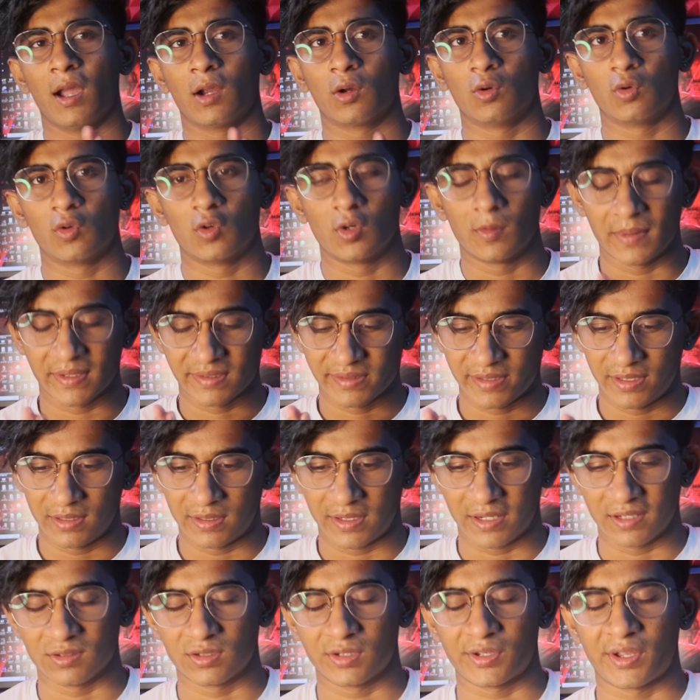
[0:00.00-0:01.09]
Google
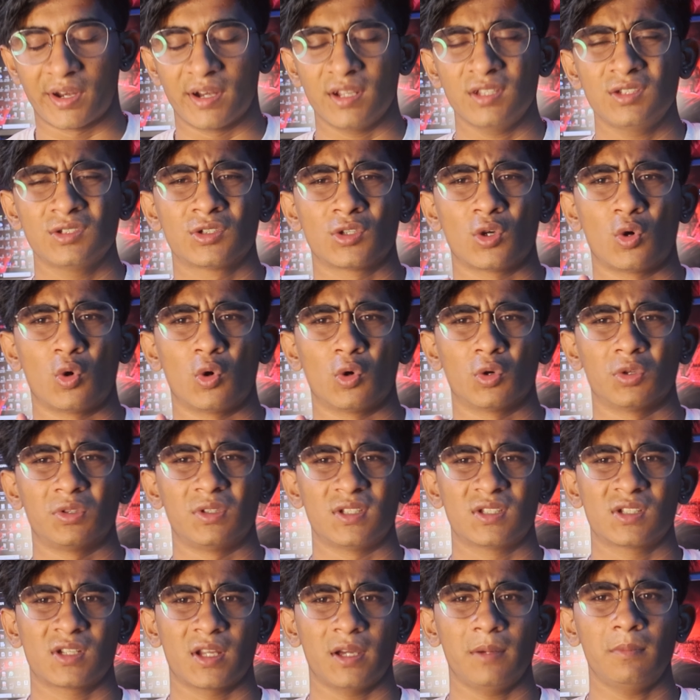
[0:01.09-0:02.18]
Pixel 10 series. So
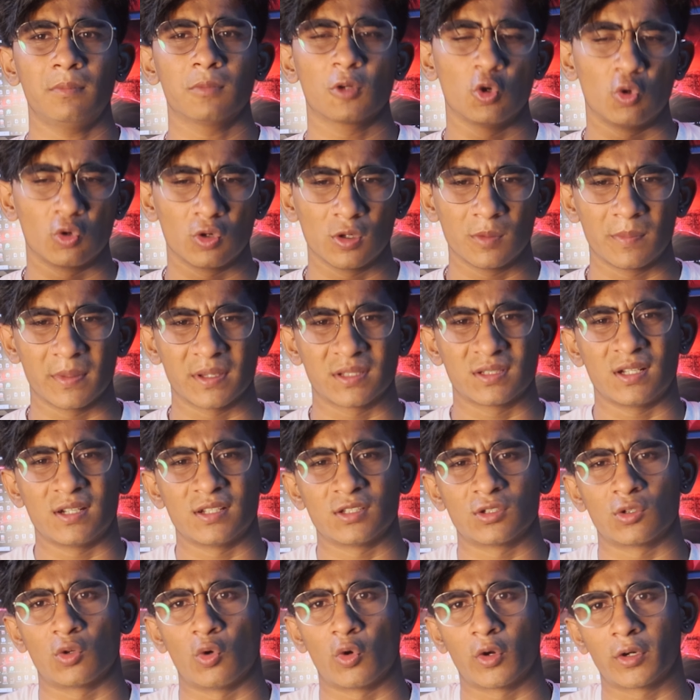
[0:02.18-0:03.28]
this time Google Pixel
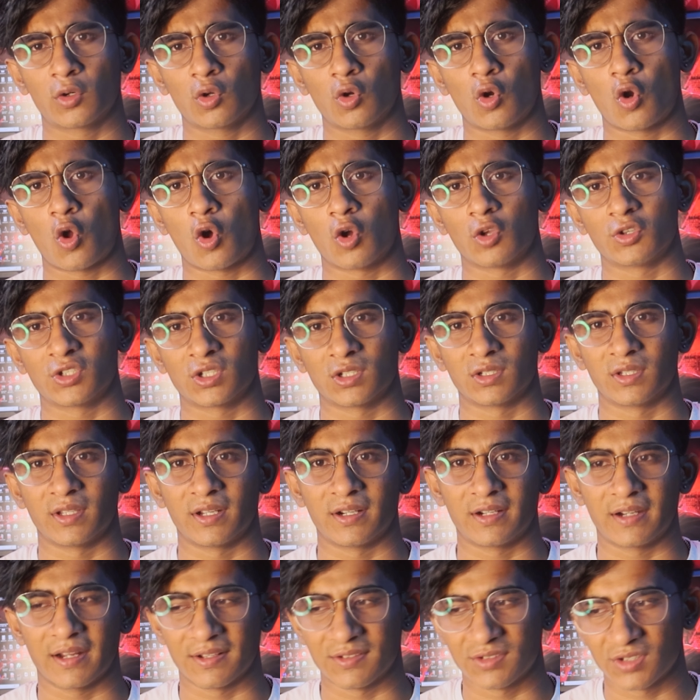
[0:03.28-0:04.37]
is going to launch the 10
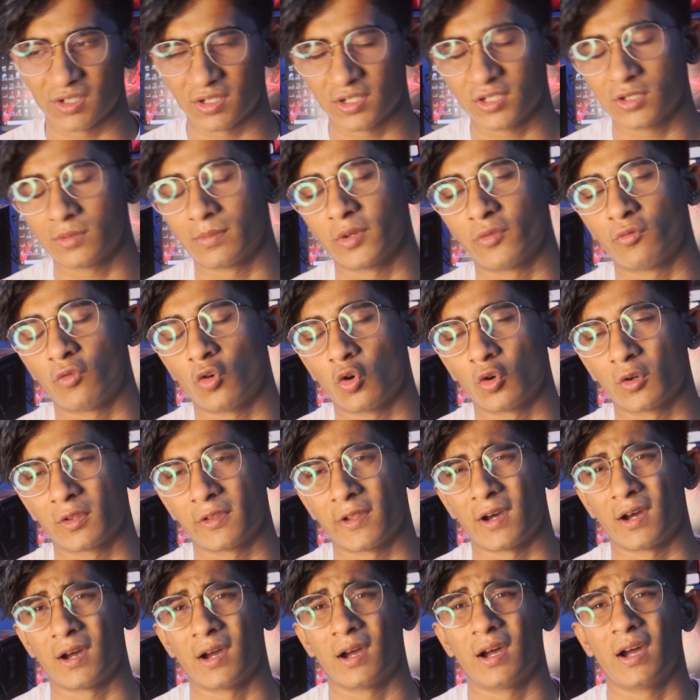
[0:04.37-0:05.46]
series before
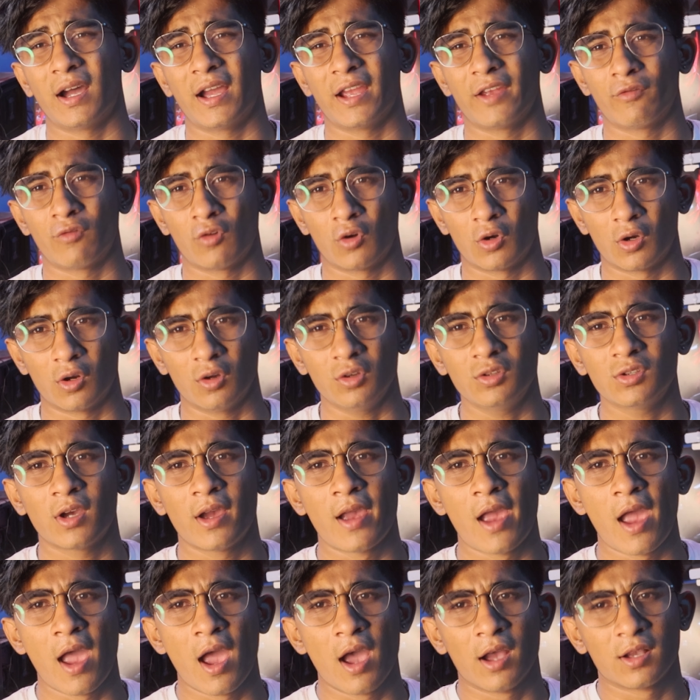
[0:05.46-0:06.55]
the iPhone launch.
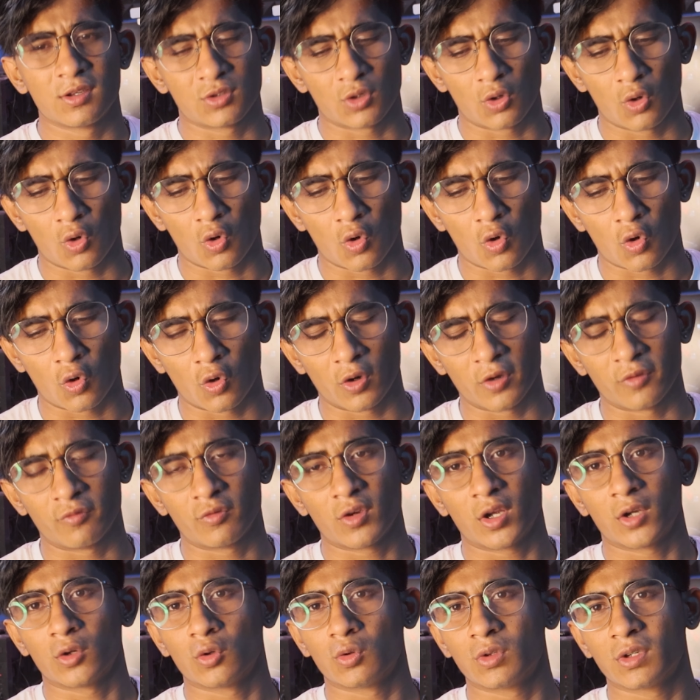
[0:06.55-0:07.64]
So if
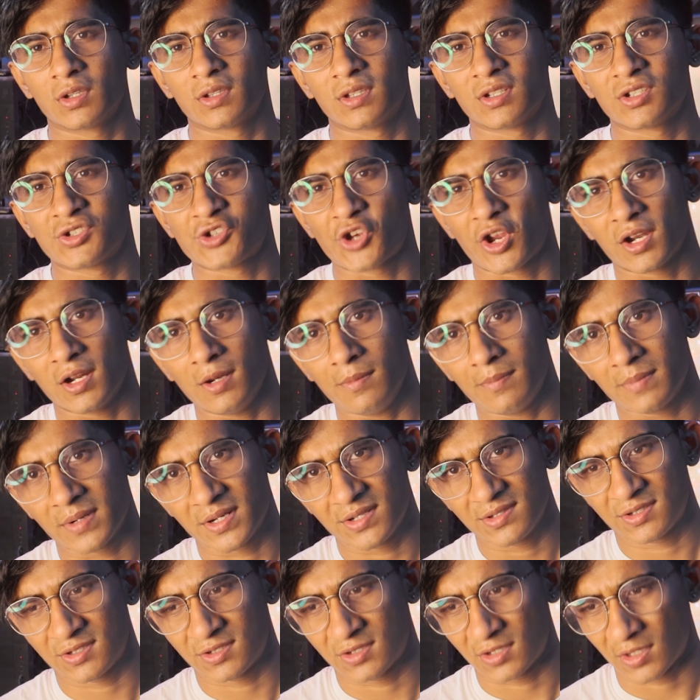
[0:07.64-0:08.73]
you are new to this channel,
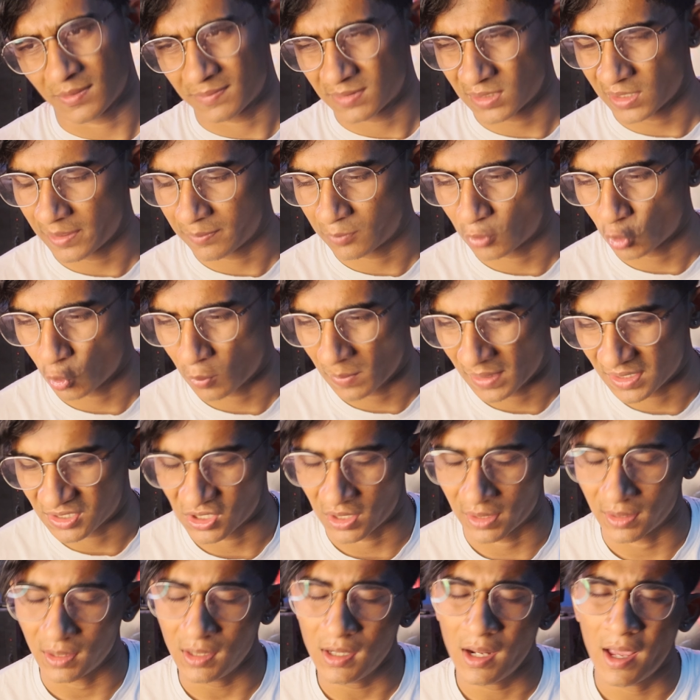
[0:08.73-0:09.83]
please subscribe to my
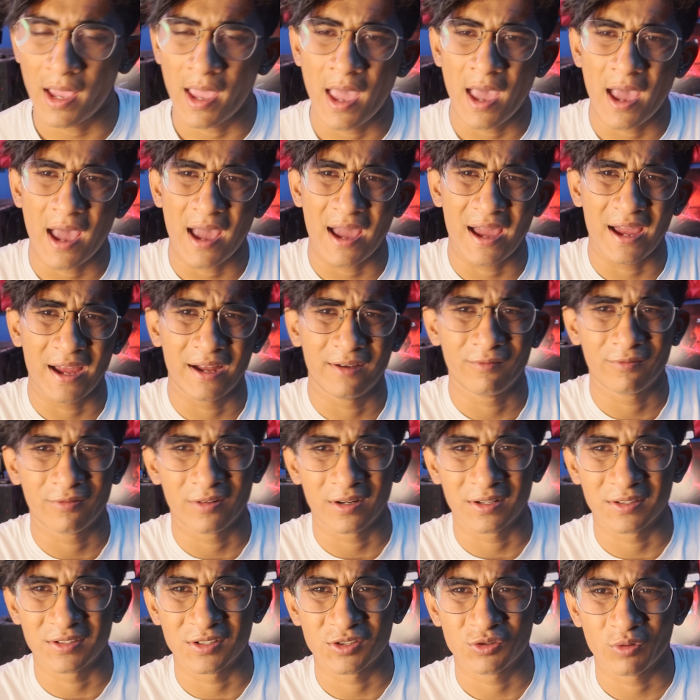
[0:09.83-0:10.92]
channel. And
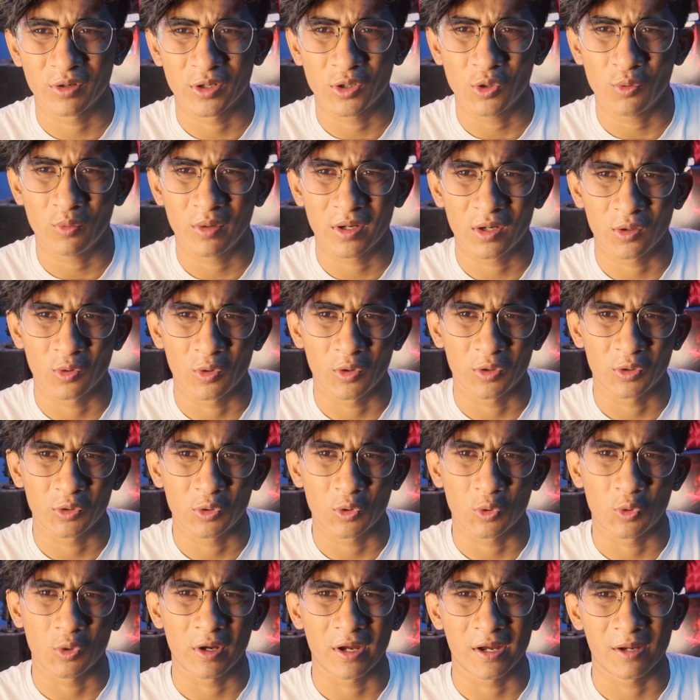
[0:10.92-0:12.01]
for this video we are going
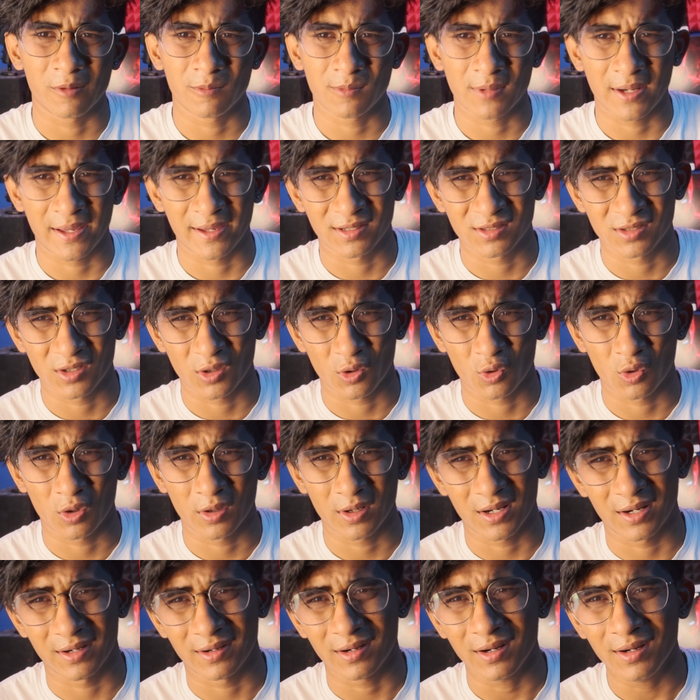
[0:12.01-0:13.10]
to aim likes around
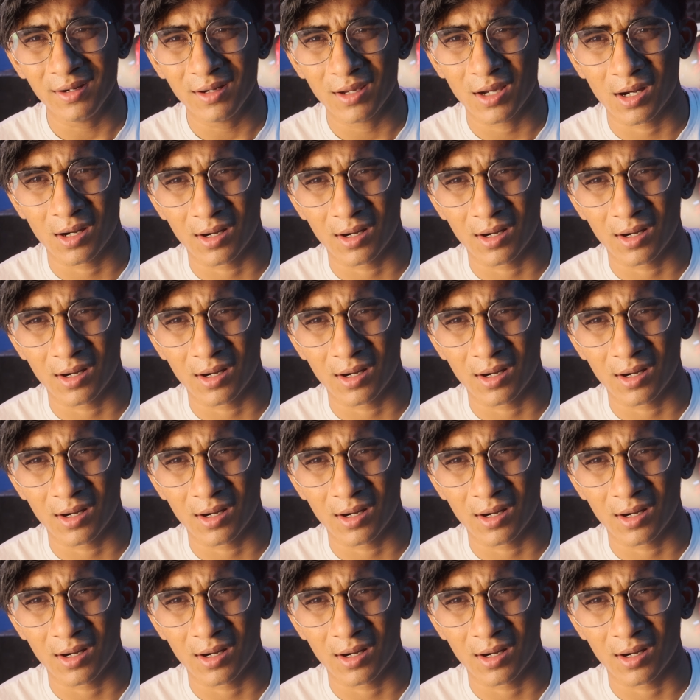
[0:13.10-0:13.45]
100.